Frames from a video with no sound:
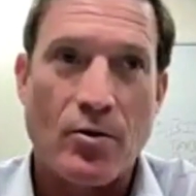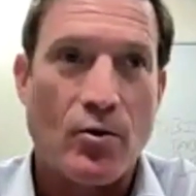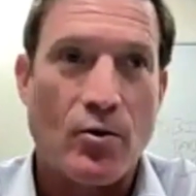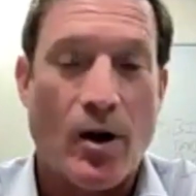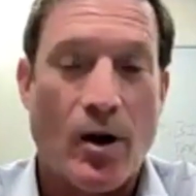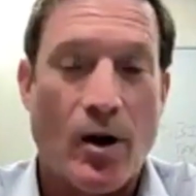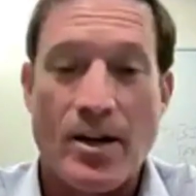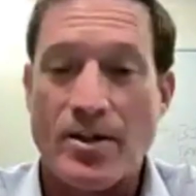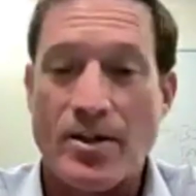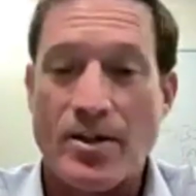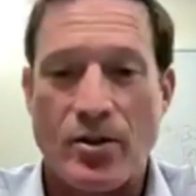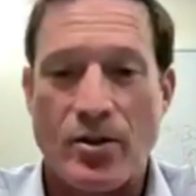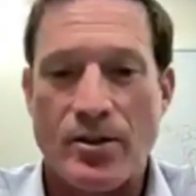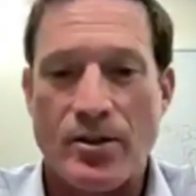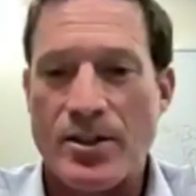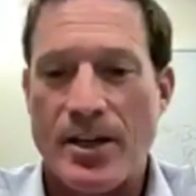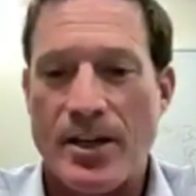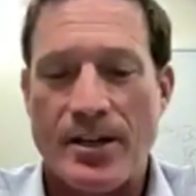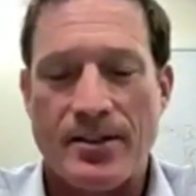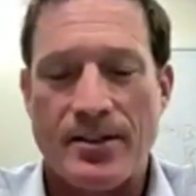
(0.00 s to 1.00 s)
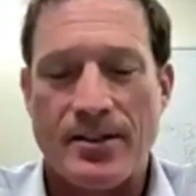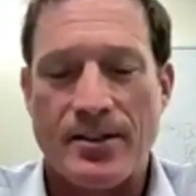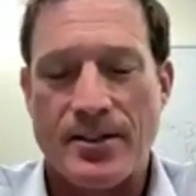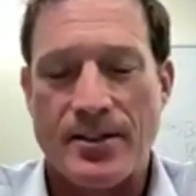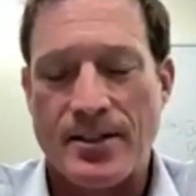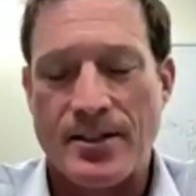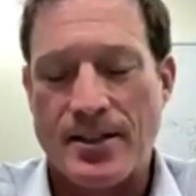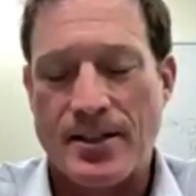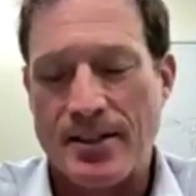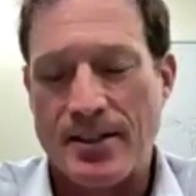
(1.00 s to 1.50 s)
cross sells
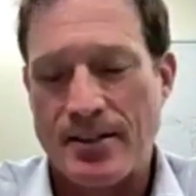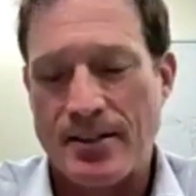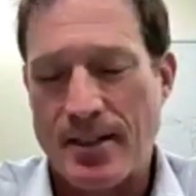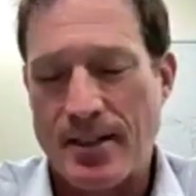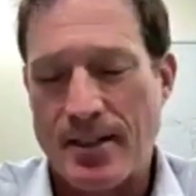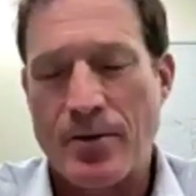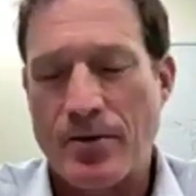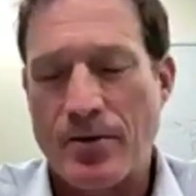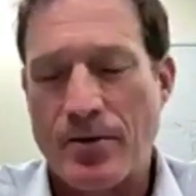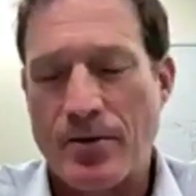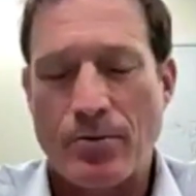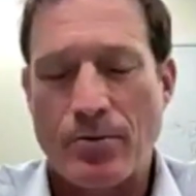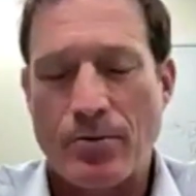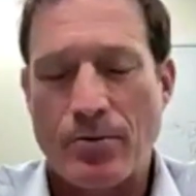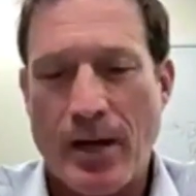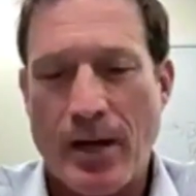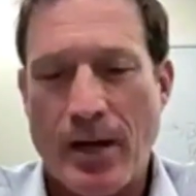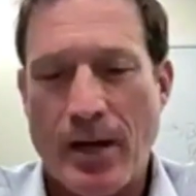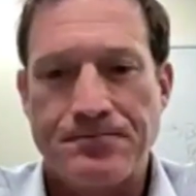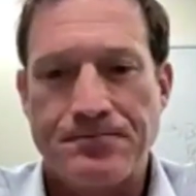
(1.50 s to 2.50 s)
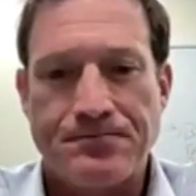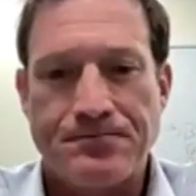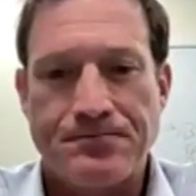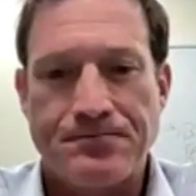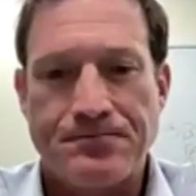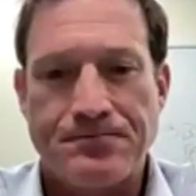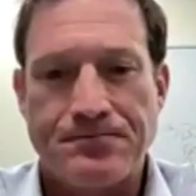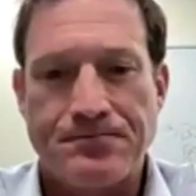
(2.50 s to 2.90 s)
the whole gamut.